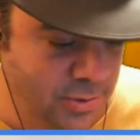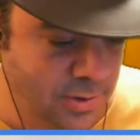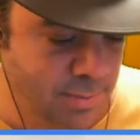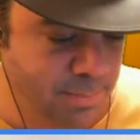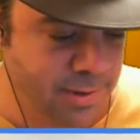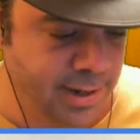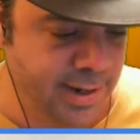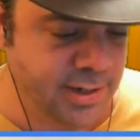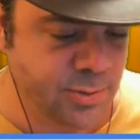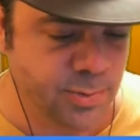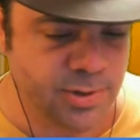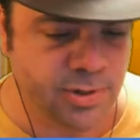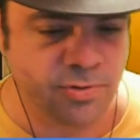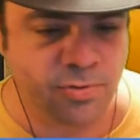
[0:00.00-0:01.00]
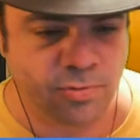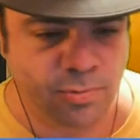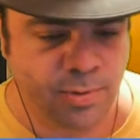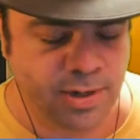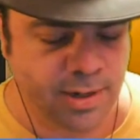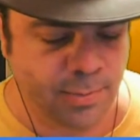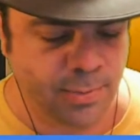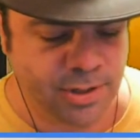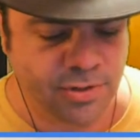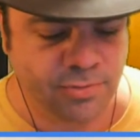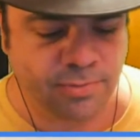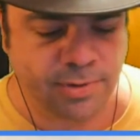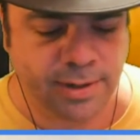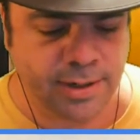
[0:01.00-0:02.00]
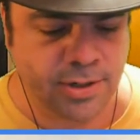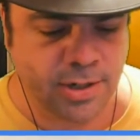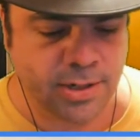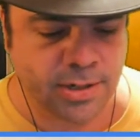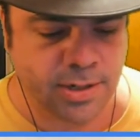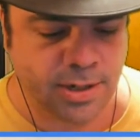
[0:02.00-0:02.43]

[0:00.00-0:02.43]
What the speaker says: compliance, which is really just